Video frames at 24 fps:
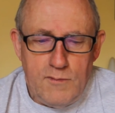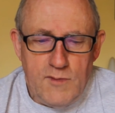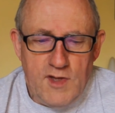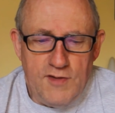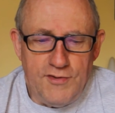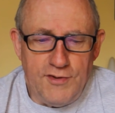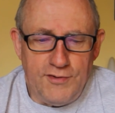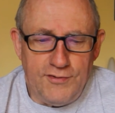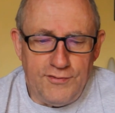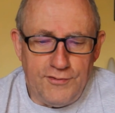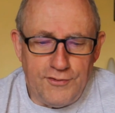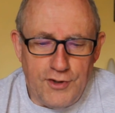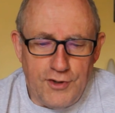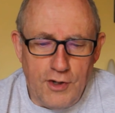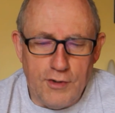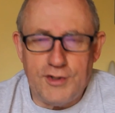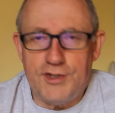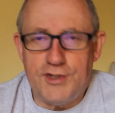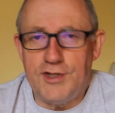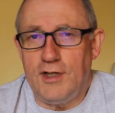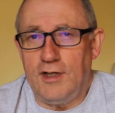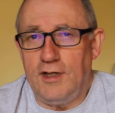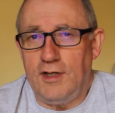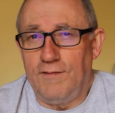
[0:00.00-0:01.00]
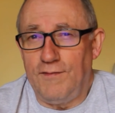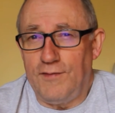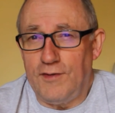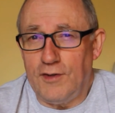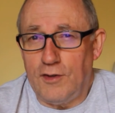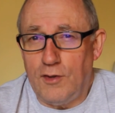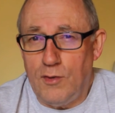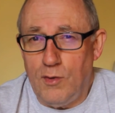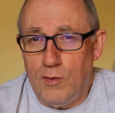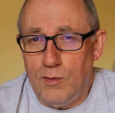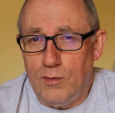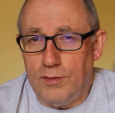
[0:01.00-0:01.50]
The structure of the
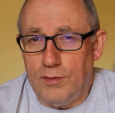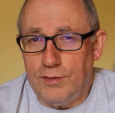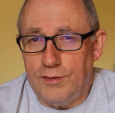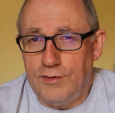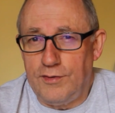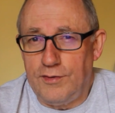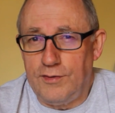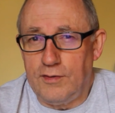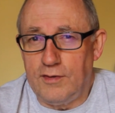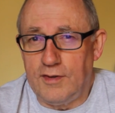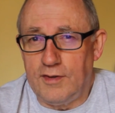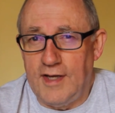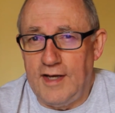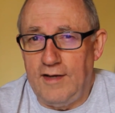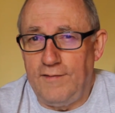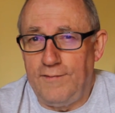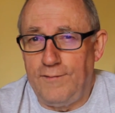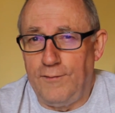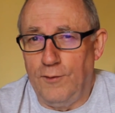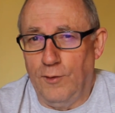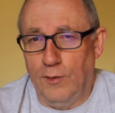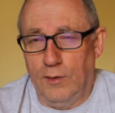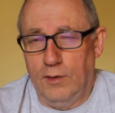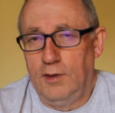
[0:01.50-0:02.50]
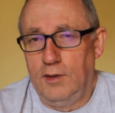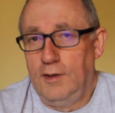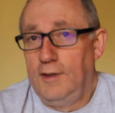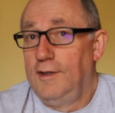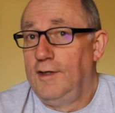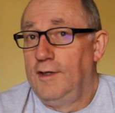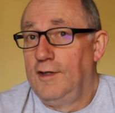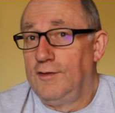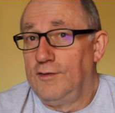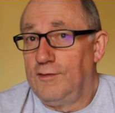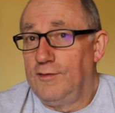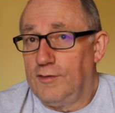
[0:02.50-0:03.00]
courts, therefore,
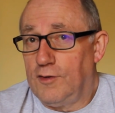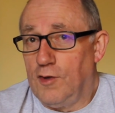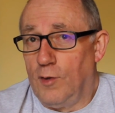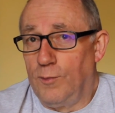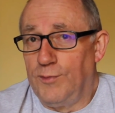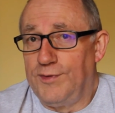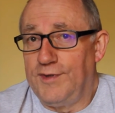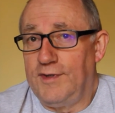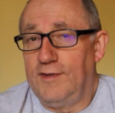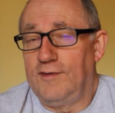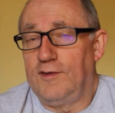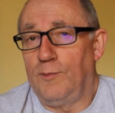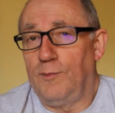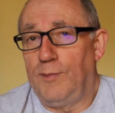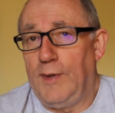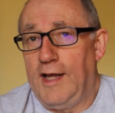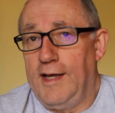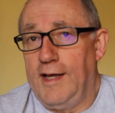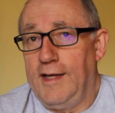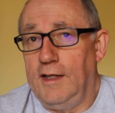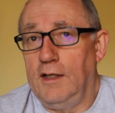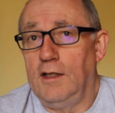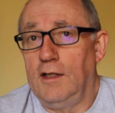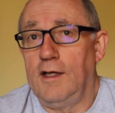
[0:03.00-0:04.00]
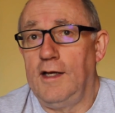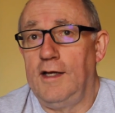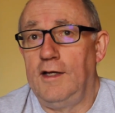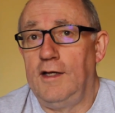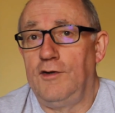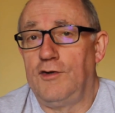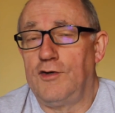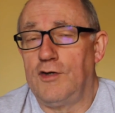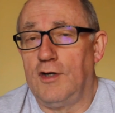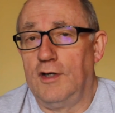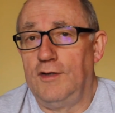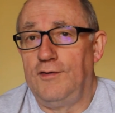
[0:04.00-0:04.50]
comes into play in
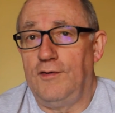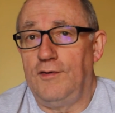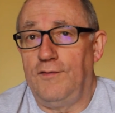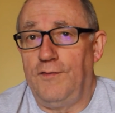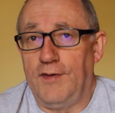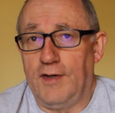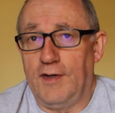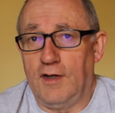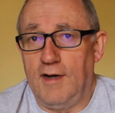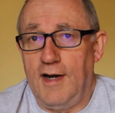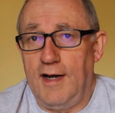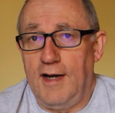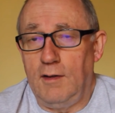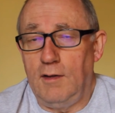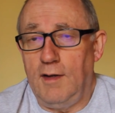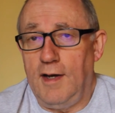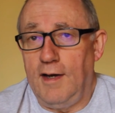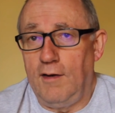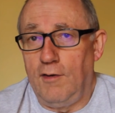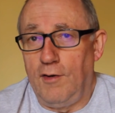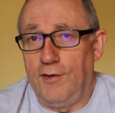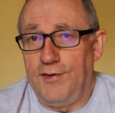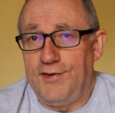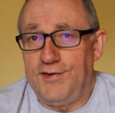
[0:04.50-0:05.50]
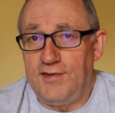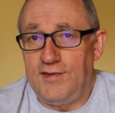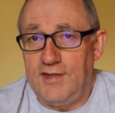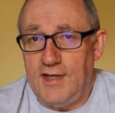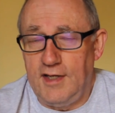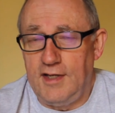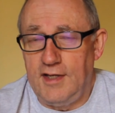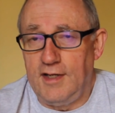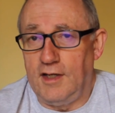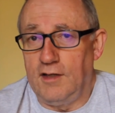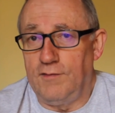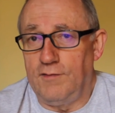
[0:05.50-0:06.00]
trying to figure out our
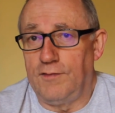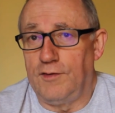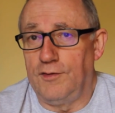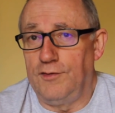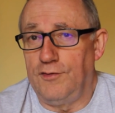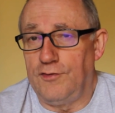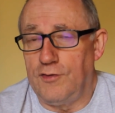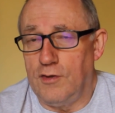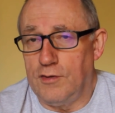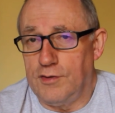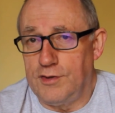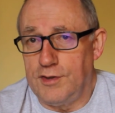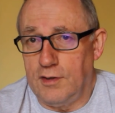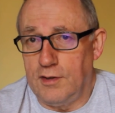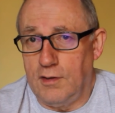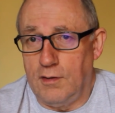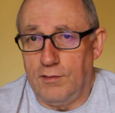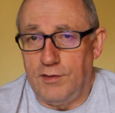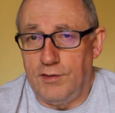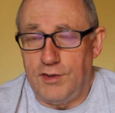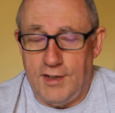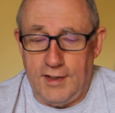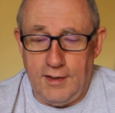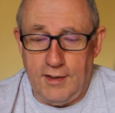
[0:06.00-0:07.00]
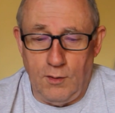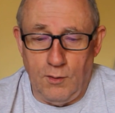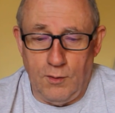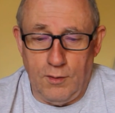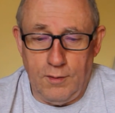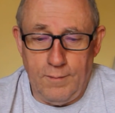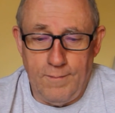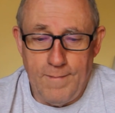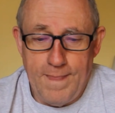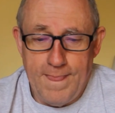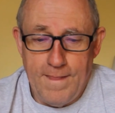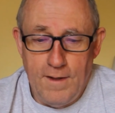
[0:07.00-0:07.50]
understanding of construction contract law.